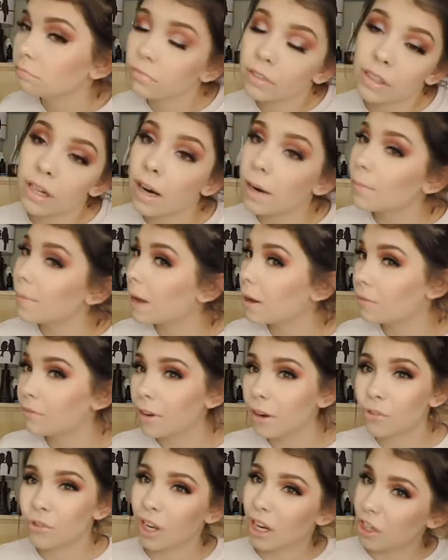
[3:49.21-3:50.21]
It's not a bad
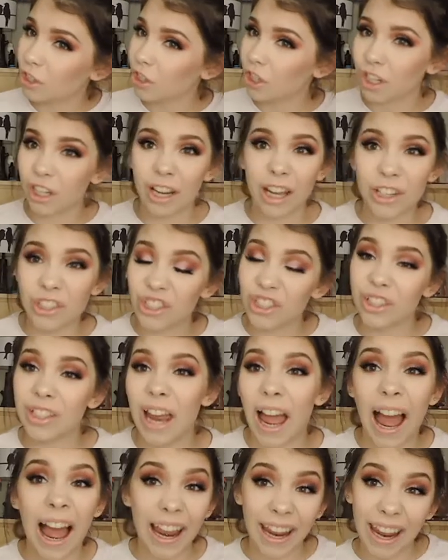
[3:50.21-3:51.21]
foundation.
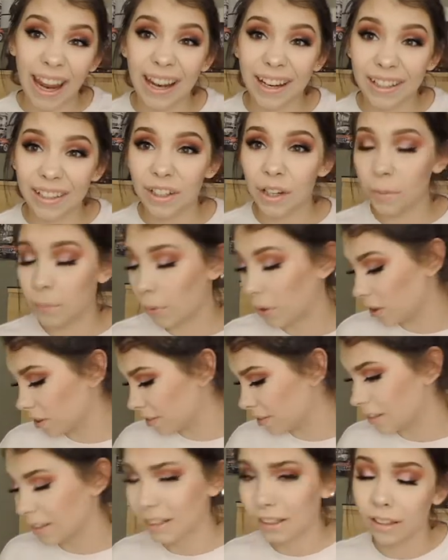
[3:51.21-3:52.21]
I hated it
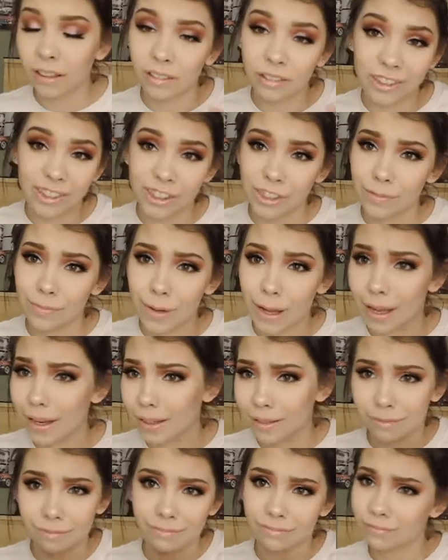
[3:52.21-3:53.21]
personally. It's
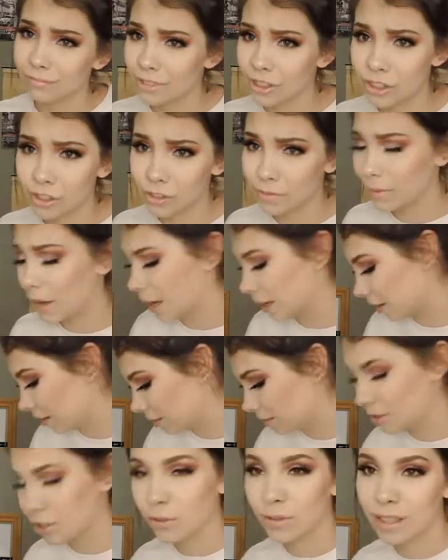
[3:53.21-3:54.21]
my
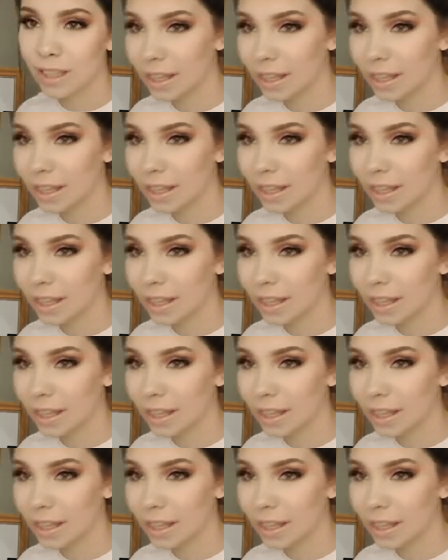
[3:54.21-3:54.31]
2